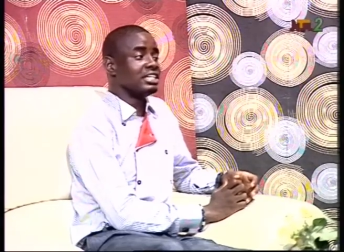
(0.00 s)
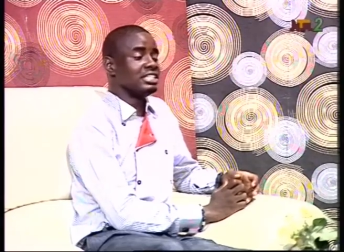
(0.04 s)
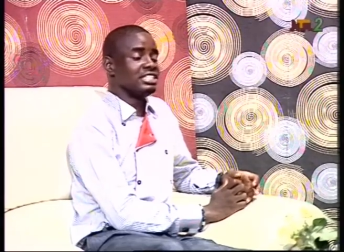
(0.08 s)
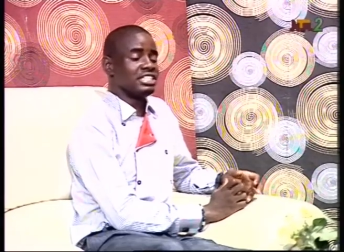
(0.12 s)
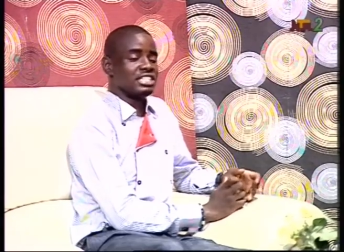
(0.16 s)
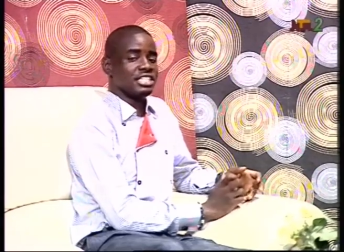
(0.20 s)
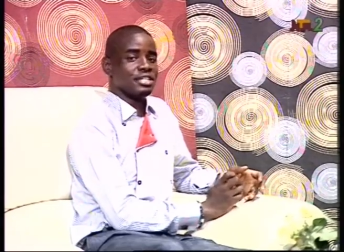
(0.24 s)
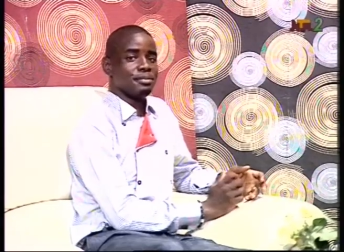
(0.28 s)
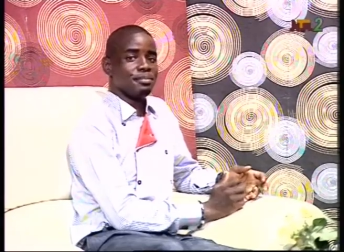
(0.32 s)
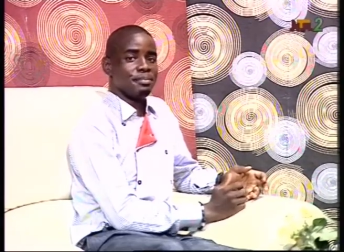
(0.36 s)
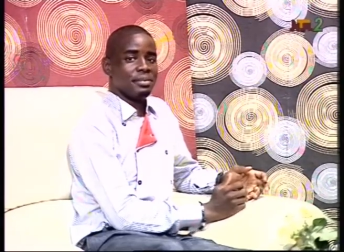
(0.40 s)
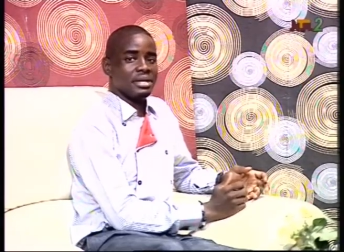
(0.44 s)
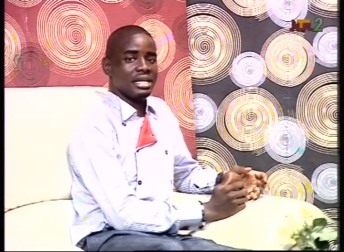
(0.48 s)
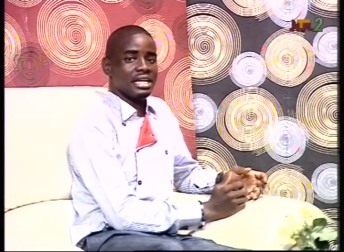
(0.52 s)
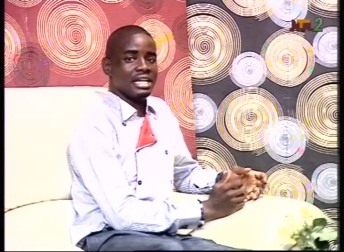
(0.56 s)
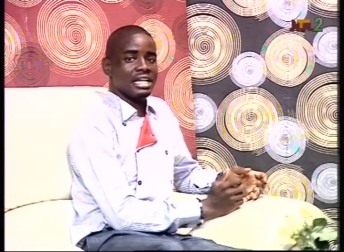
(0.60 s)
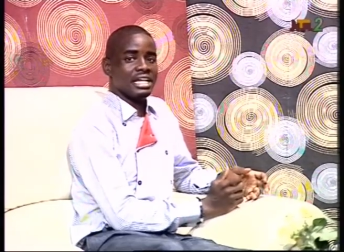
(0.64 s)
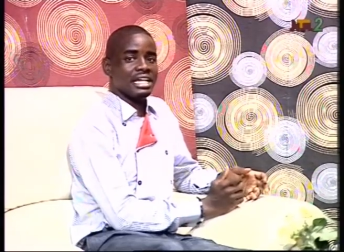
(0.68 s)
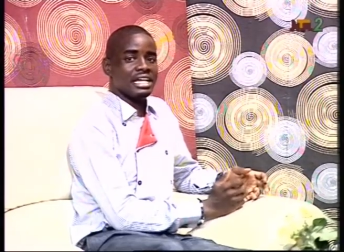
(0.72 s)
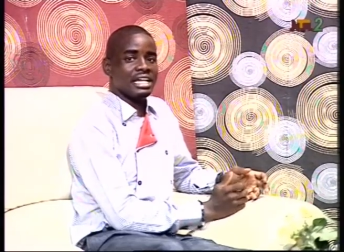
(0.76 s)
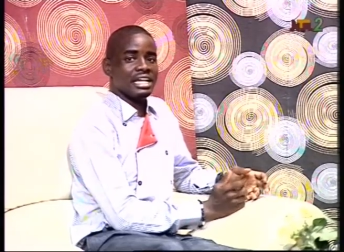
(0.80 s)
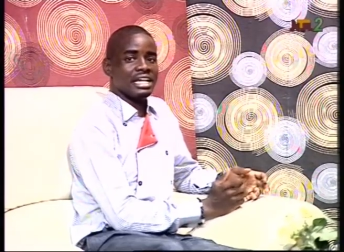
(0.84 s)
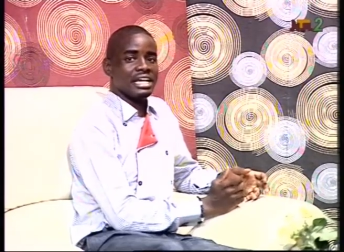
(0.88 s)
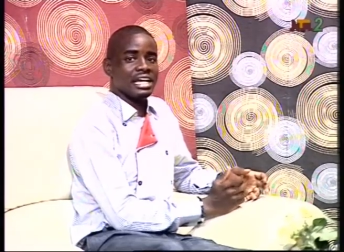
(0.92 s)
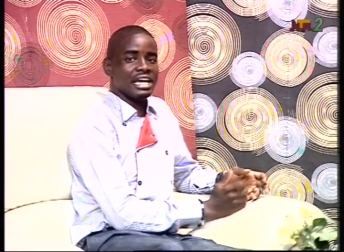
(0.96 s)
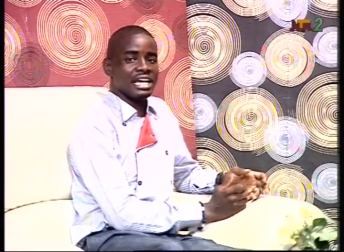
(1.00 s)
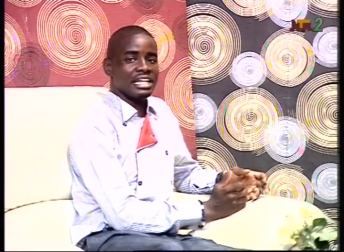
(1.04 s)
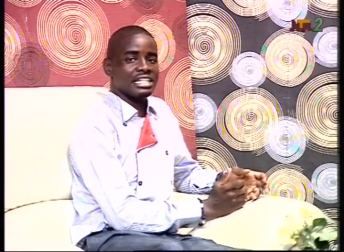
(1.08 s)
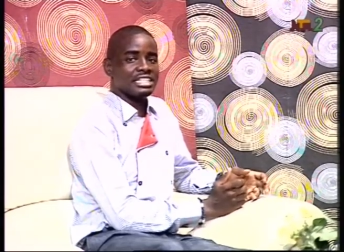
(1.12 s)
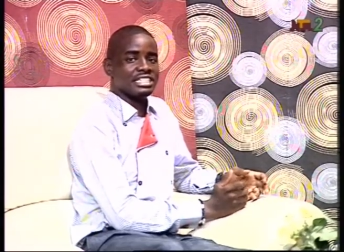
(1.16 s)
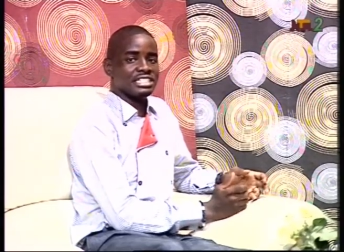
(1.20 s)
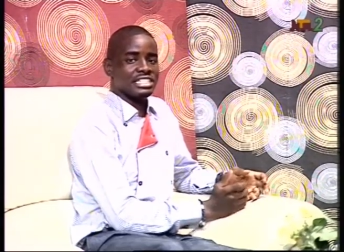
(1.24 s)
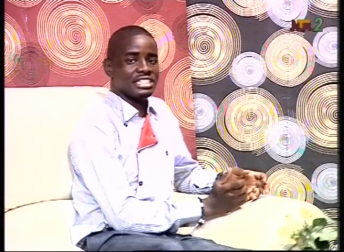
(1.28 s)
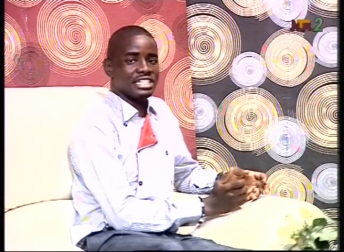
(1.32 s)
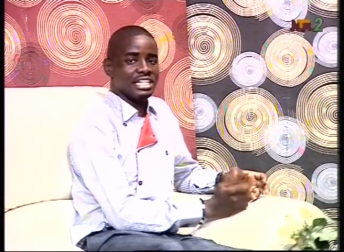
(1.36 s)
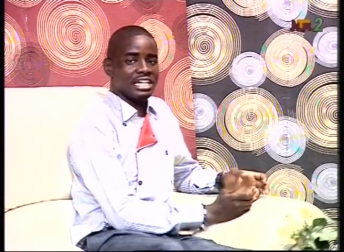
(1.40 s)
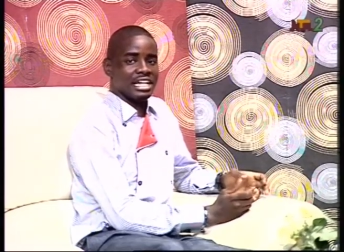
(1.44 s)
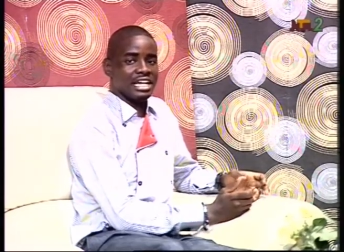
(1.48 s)
G B E N
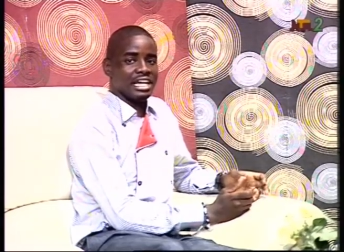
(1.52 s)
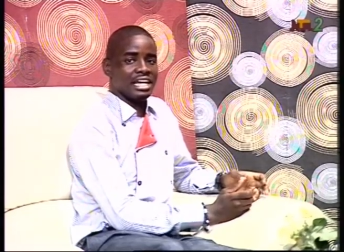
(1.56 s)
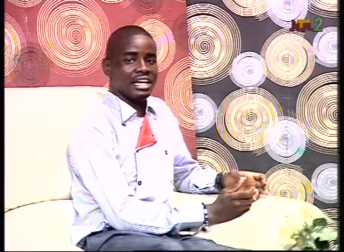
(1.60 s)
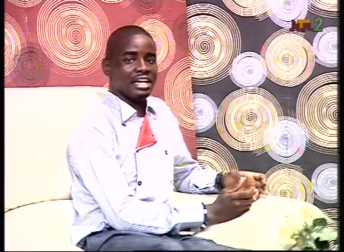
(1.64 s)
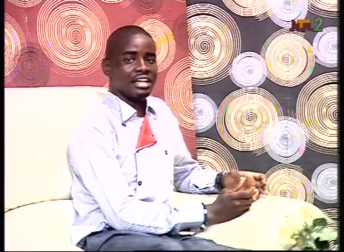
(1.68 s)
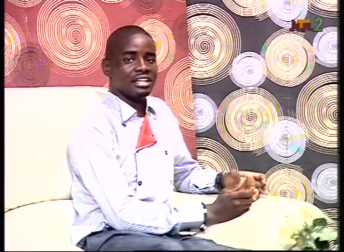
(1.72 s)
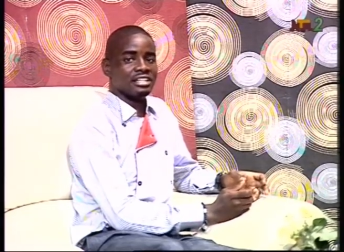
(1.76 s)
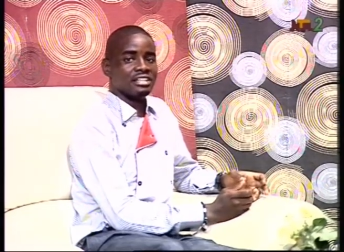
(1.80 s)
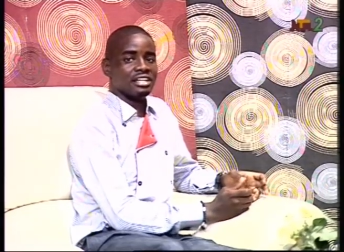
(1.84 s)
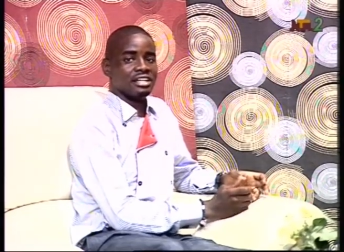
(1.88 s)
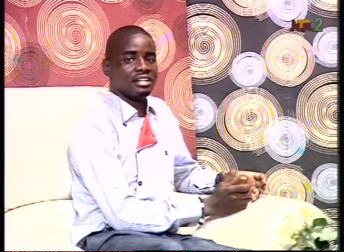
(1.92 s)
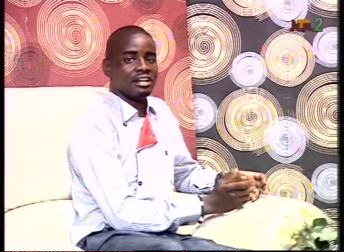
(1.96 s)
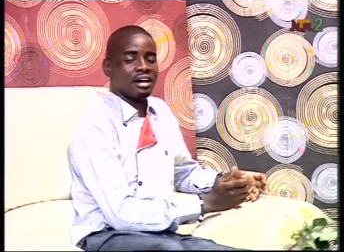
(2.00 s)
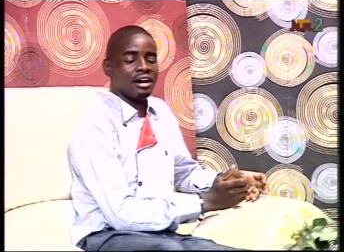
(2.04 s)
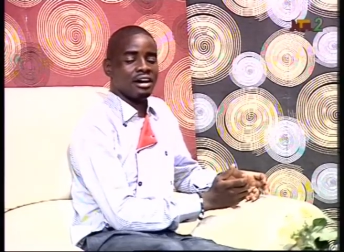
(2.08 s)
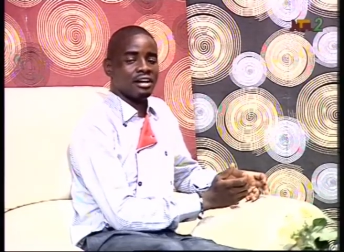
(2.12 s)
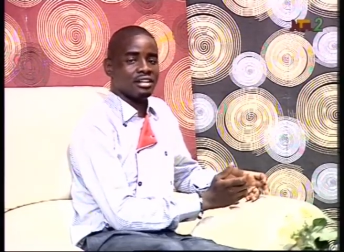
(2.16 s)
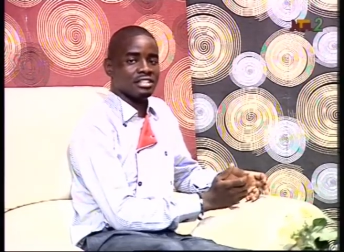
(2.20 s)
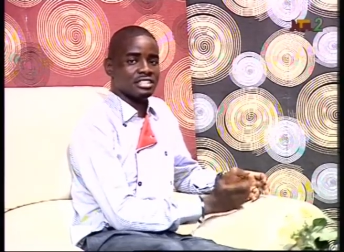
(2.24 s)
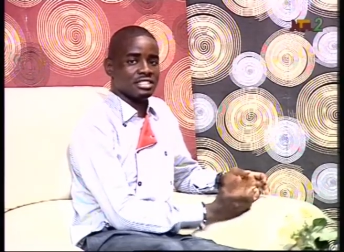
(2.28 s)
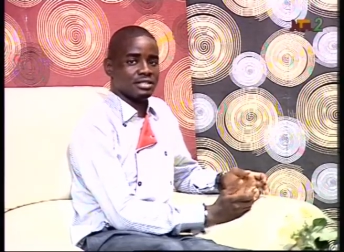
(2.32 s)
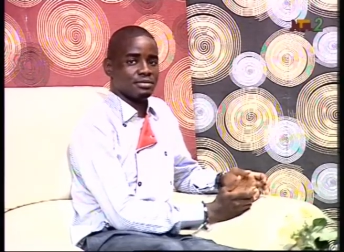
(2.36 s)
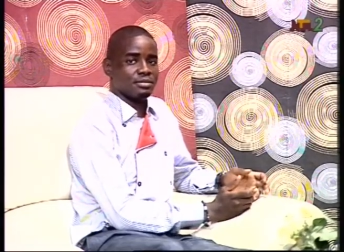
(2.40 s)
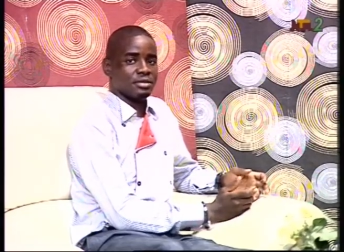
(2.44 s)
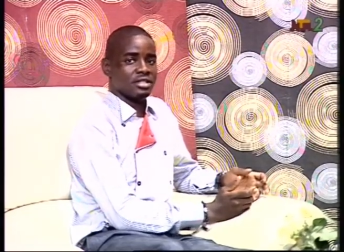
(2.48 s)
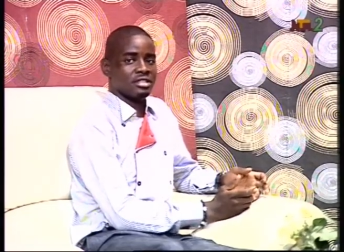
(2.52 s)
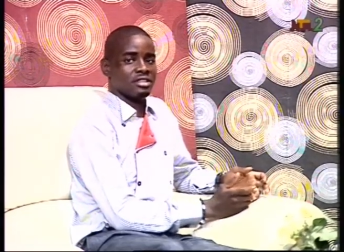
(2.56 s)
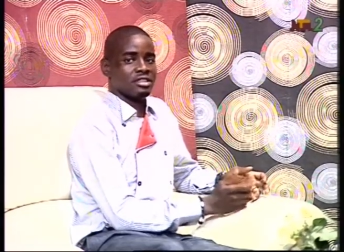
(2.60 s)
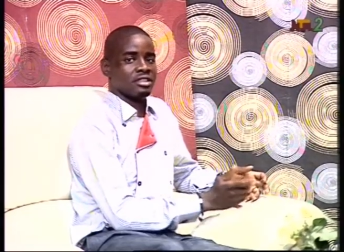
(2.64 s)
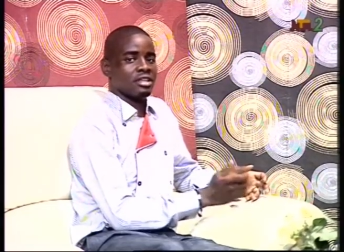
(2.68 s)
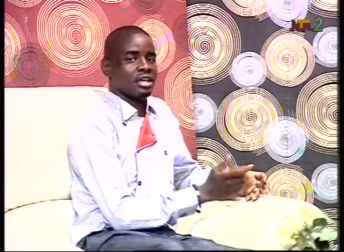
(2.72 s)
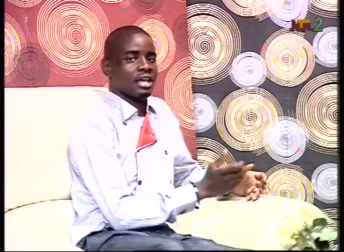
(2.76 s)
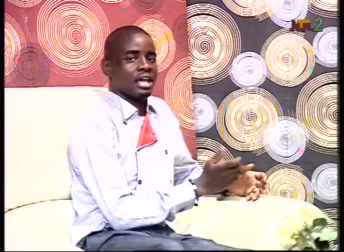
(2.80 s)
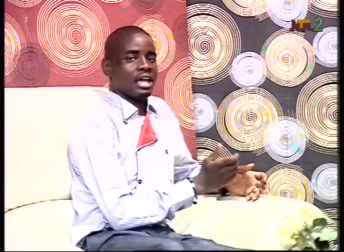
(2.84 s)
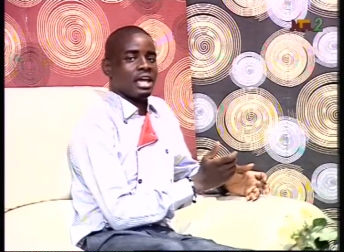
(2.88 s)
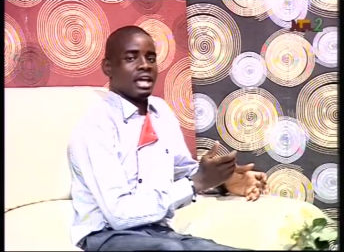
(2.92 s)
G A. then Artsmith.